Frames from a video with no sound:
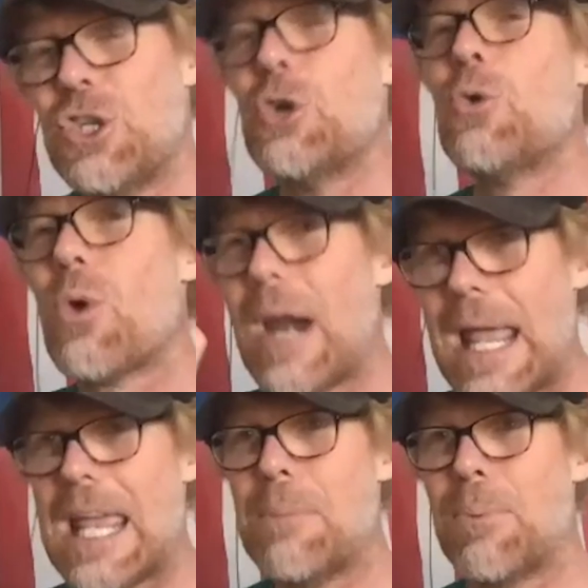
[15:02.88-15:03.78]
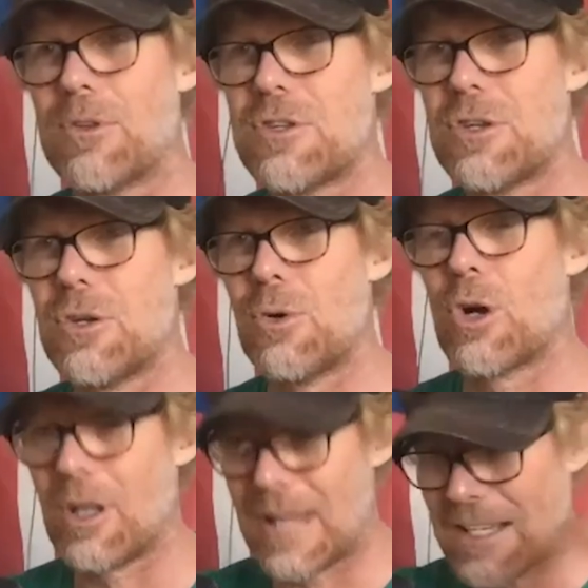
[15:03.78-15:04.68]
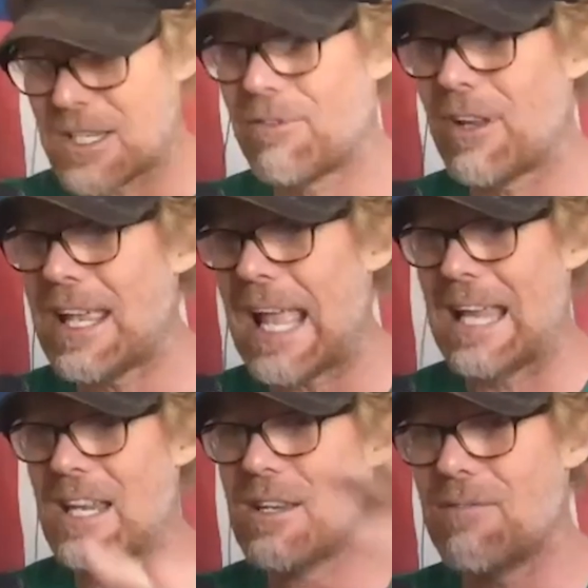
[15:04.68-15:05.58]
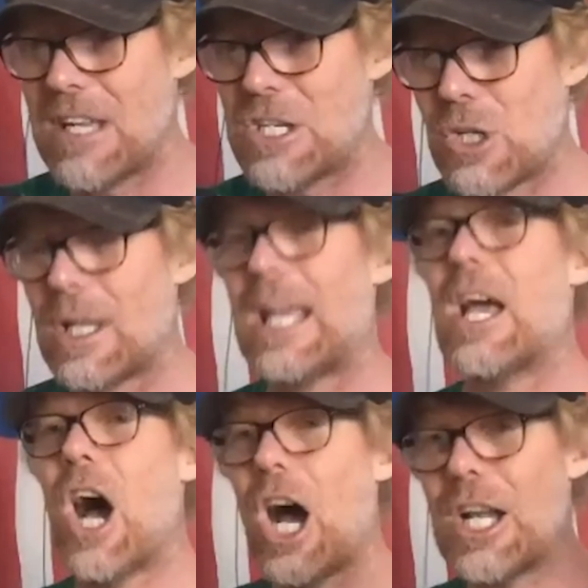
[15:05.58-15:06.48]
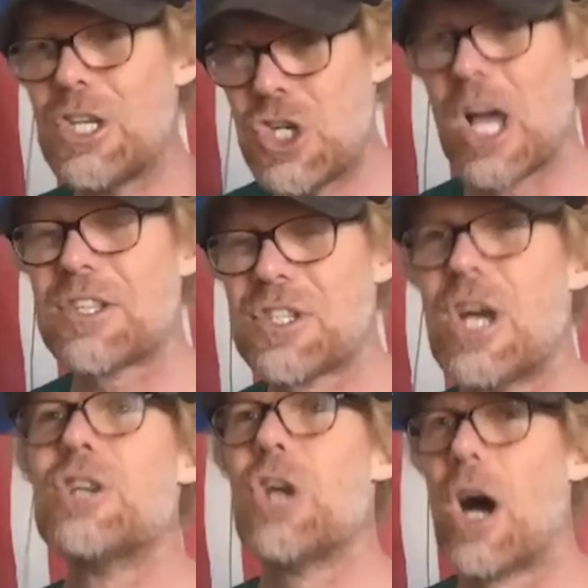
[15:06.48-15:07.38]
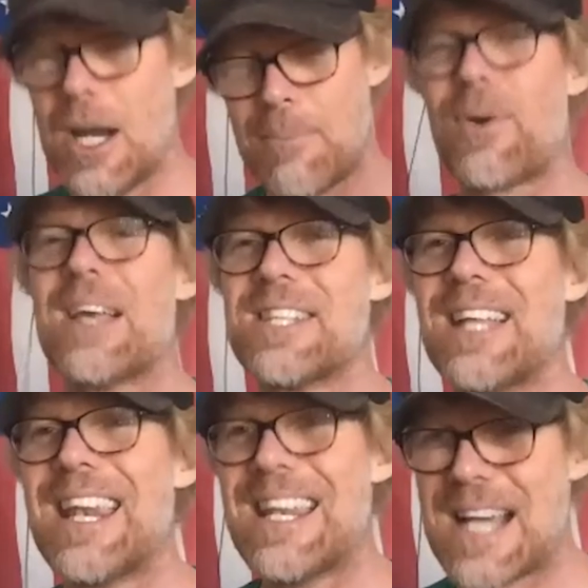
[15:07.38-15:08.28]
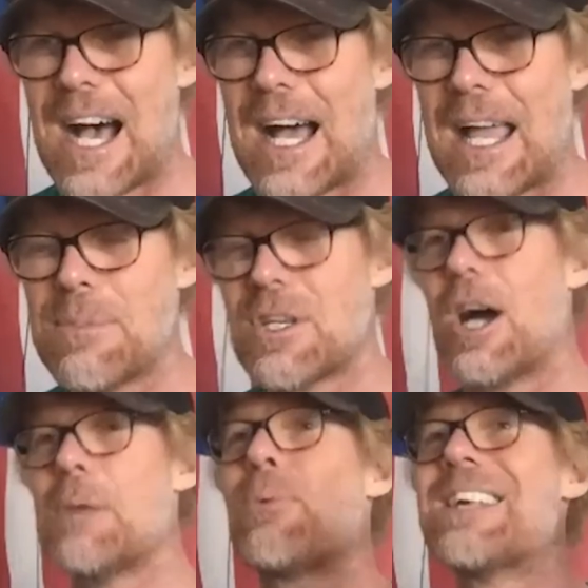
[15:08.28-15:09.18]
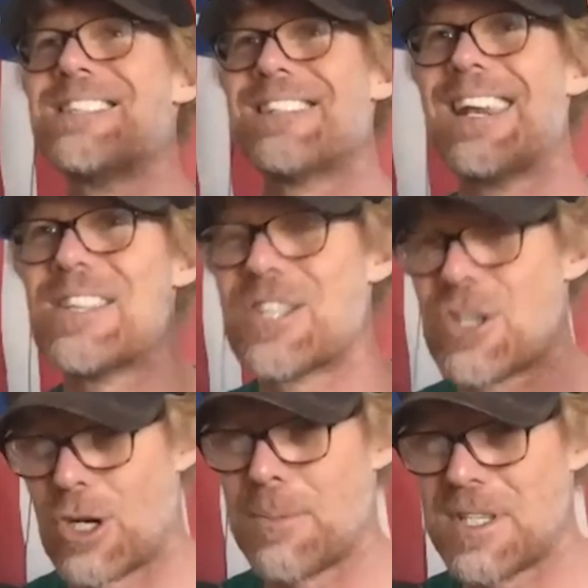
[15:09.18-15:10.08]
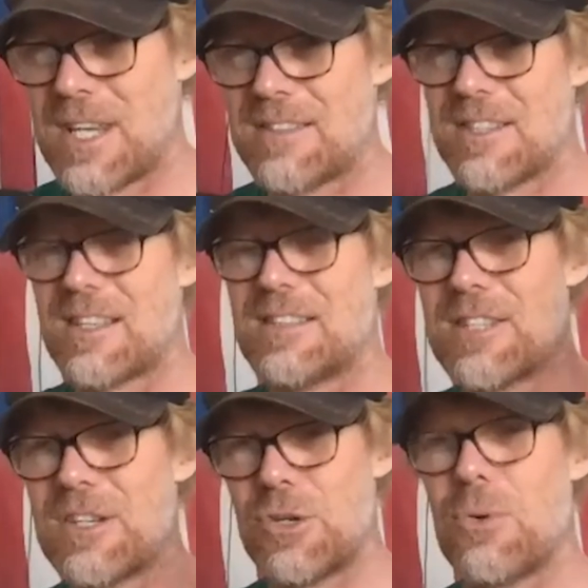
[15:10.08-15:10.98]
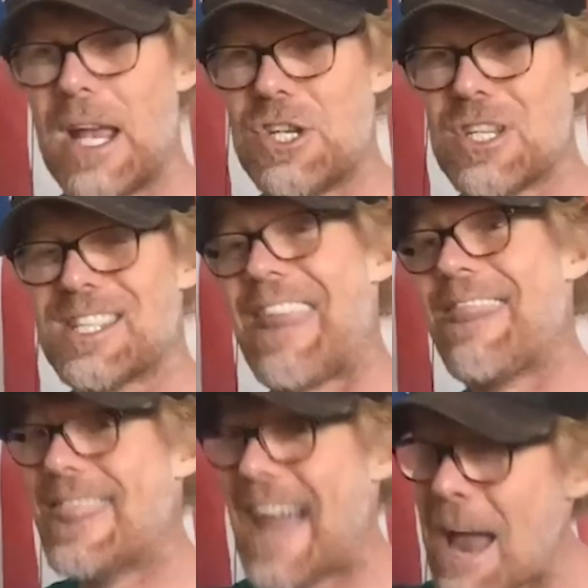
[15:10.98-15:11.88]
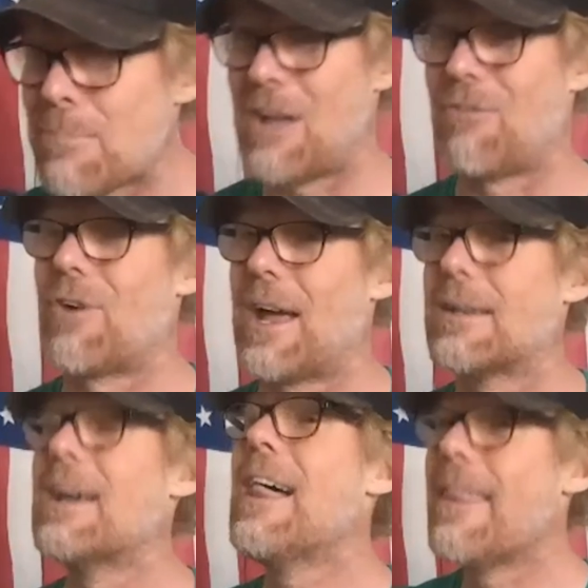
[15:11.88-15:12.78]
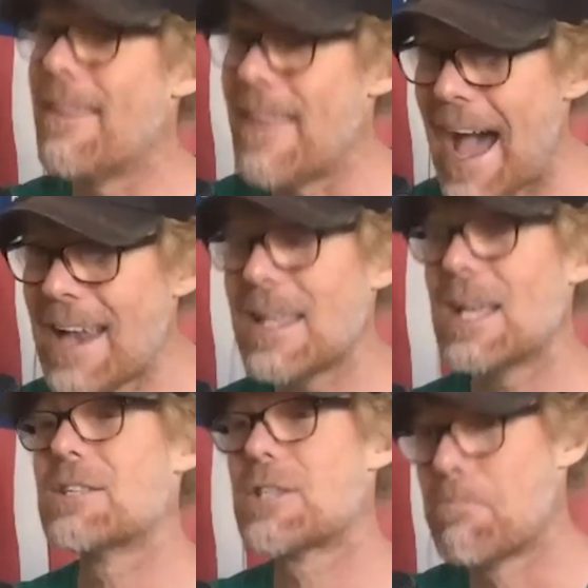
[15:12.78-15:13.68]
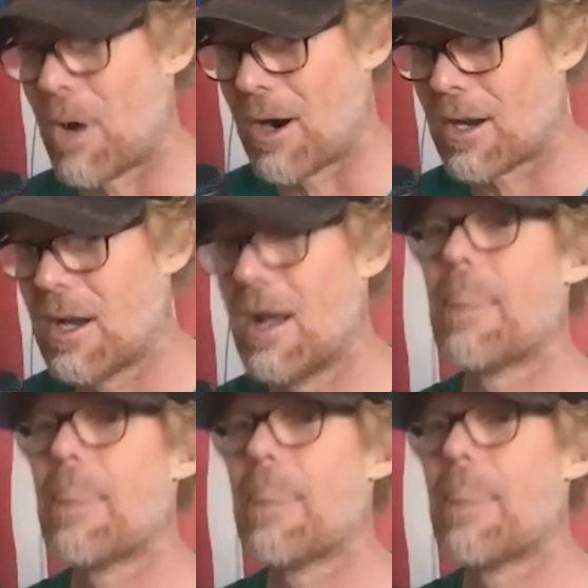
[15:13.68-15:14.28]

you were able to collectively and individually adjust to unprecedented times, unprecedented circumstances and situations. And that, my friend, that is the mark